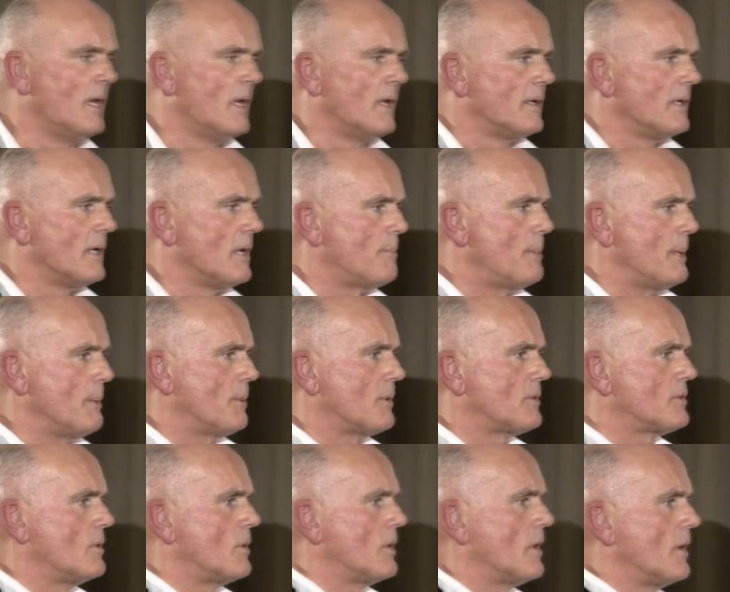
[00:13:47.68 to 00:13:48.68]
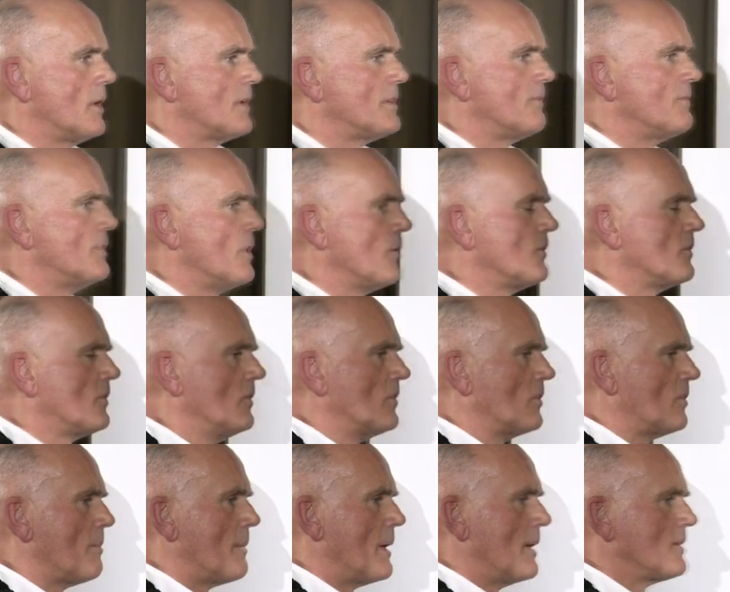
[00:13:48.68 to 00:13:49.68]
Now, people talk a lot of nonsense
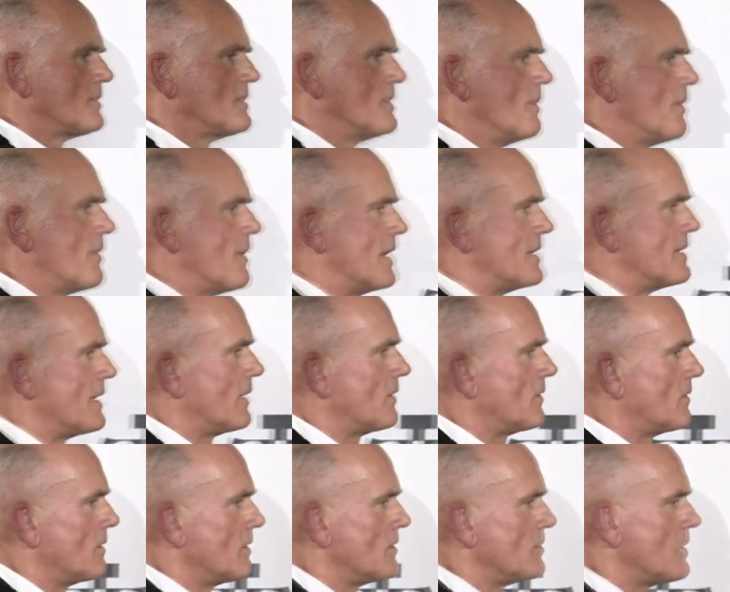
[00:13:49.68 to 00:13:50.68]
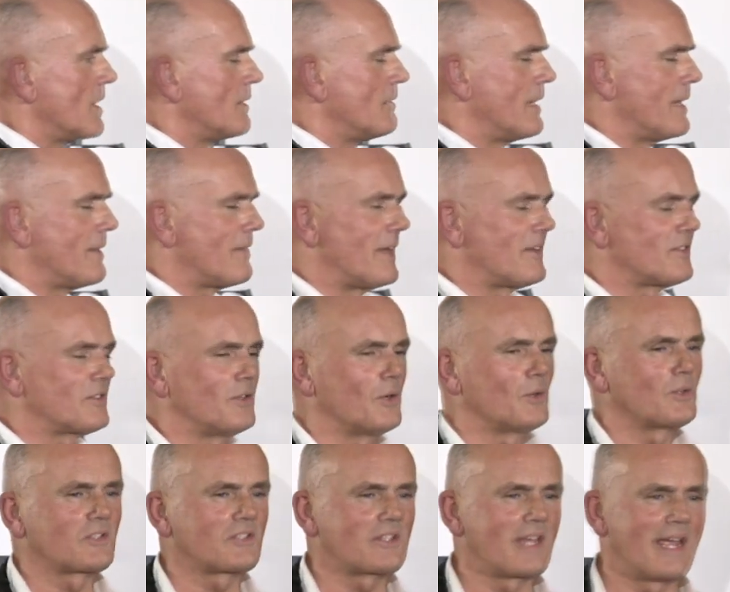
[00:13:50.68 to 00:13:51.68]
about synthetics. Generally, there's an
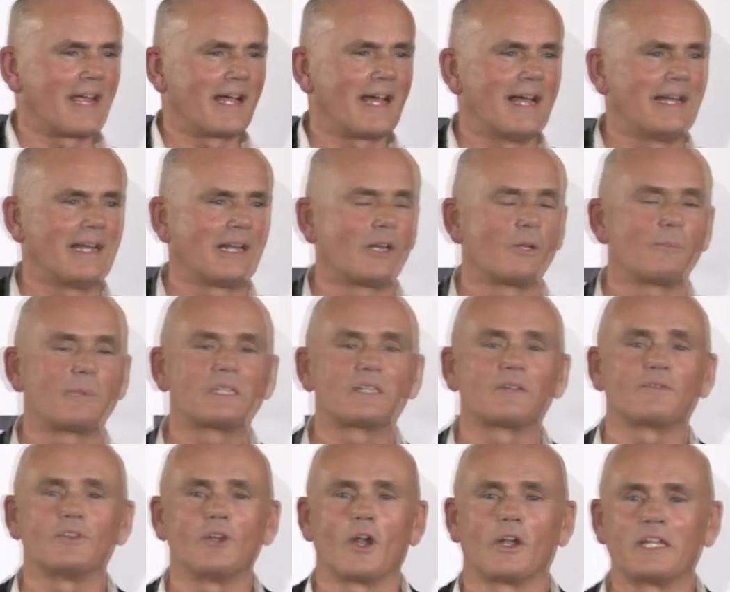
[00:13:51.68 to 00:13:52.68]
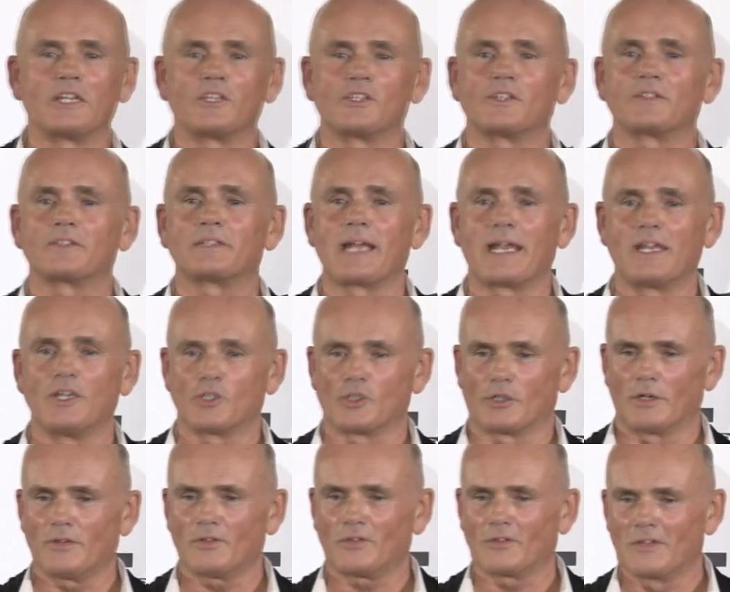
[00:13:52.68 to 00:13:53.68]
old saying, a little bit of knowledge is
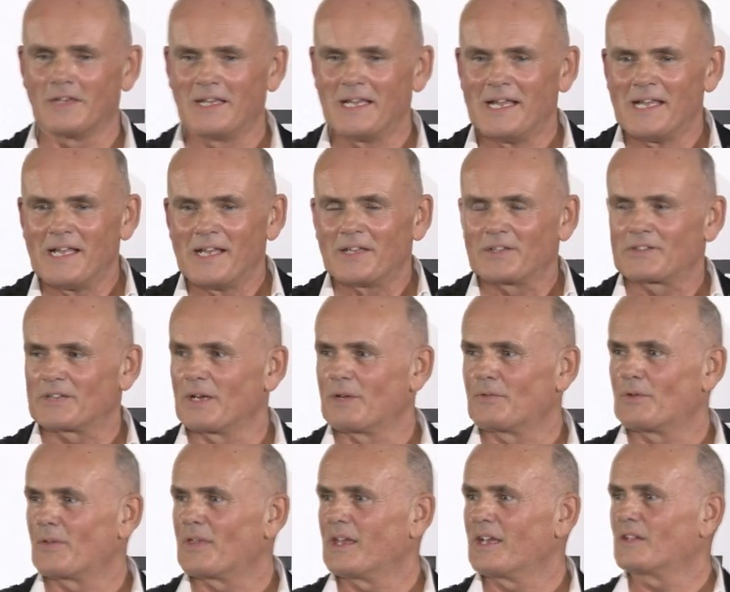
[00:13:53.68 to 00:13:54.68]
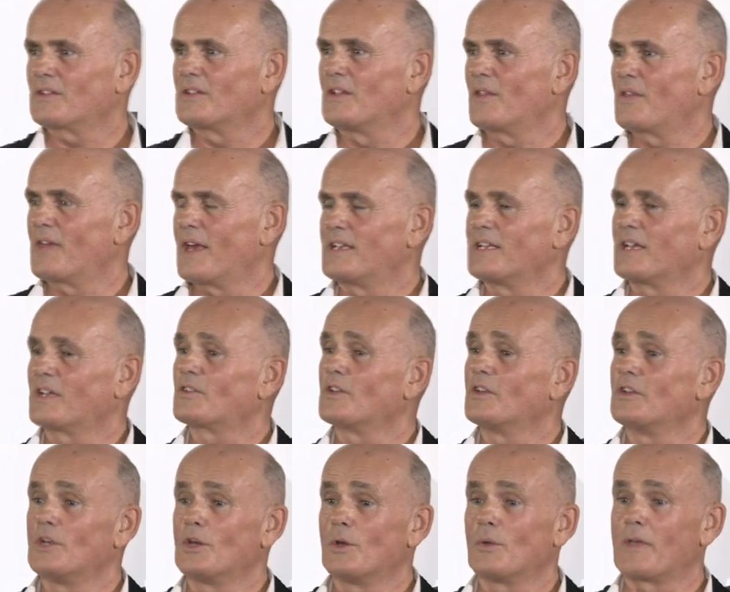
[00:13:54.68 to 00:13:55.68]
dangerous. So if you think synthetics are
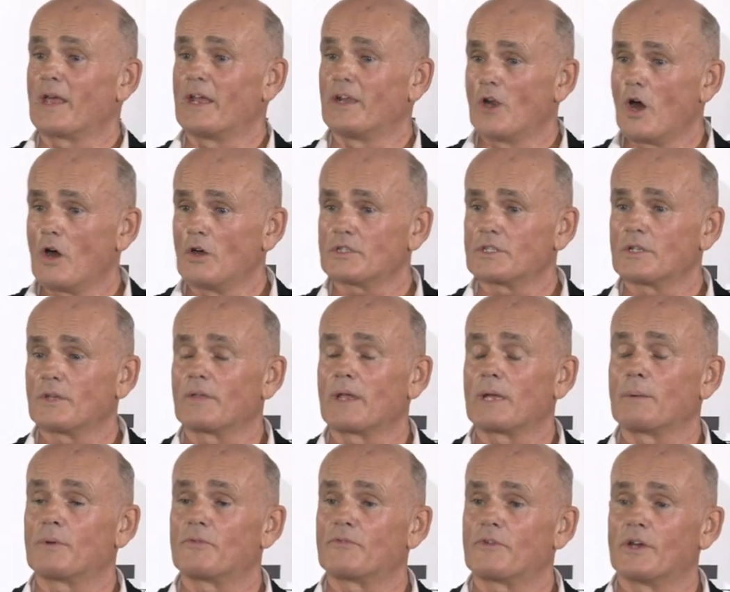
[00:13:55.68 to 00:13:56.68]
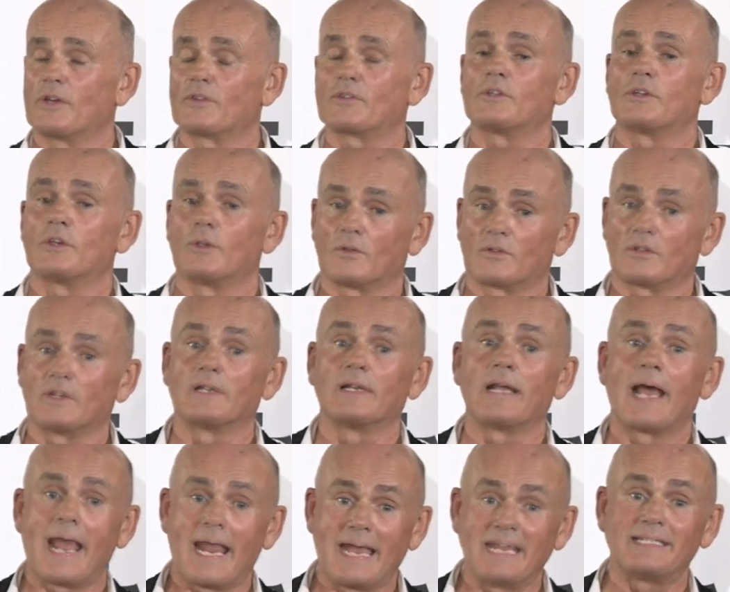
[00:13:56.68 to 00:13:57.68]
new, they're not. They were first used in
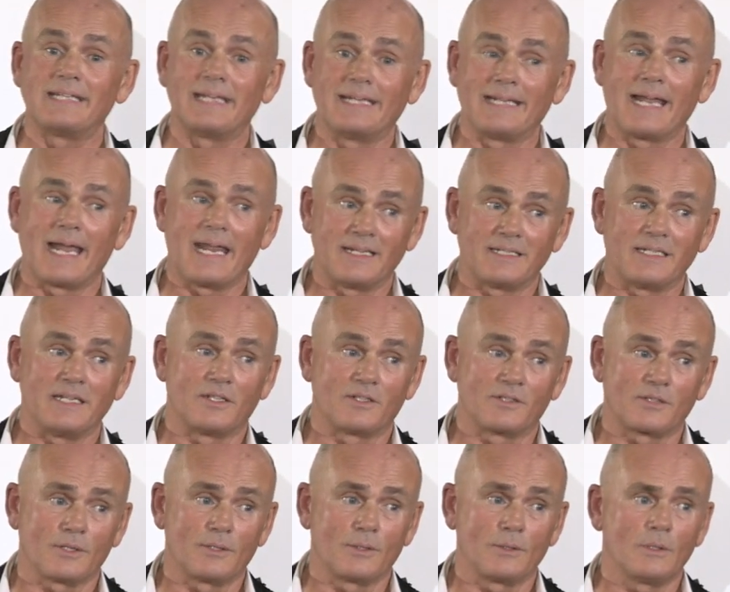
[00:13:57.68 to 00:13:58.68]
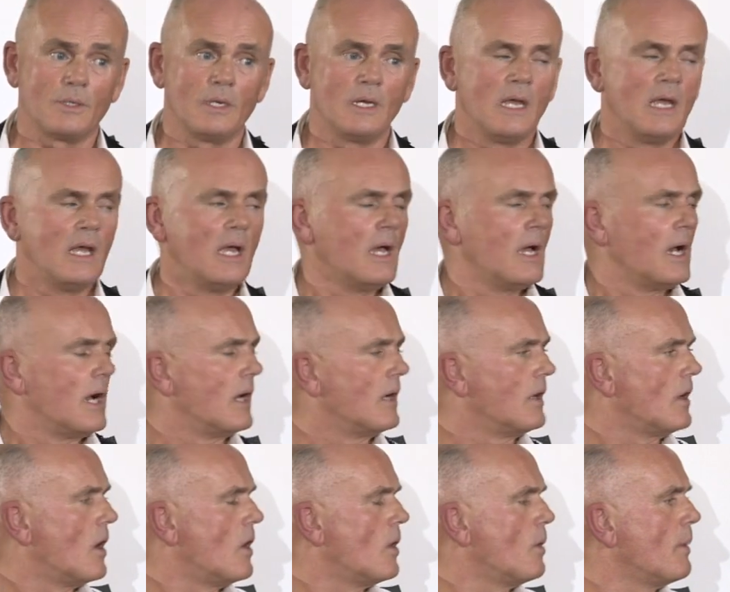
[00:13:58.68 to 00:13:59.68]
1882,
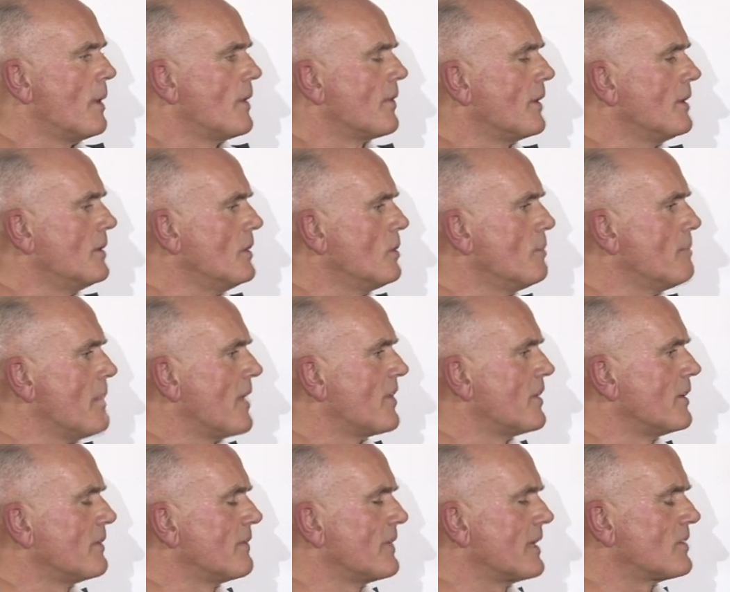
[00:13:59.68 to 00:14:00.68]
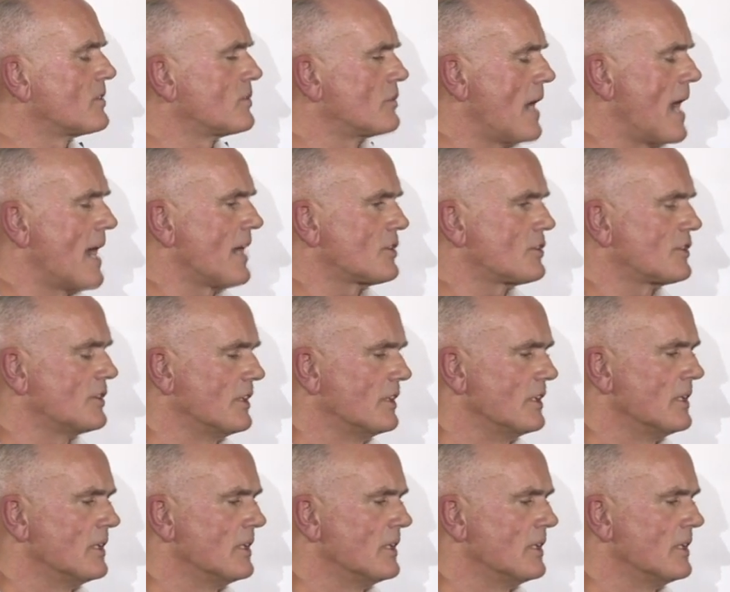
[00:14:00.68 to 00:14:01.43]
along with a new method of extraction